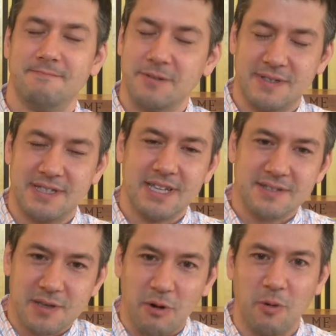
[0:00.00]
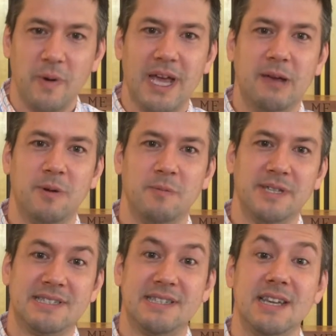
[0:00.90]
those things go away when we
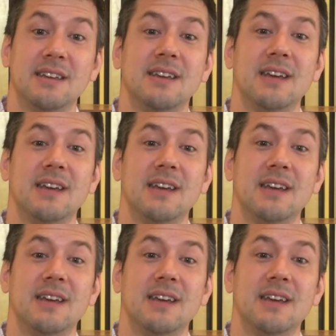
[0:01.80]
sit